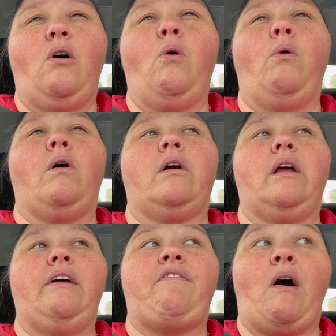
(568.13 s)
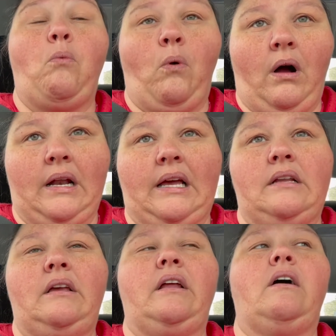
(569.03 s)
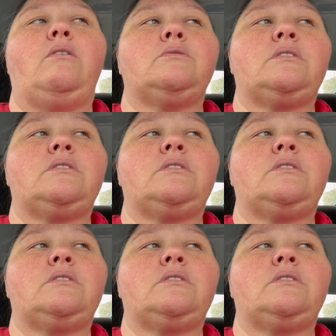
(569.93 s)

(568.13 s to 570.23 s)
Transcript: or if I want it, you know.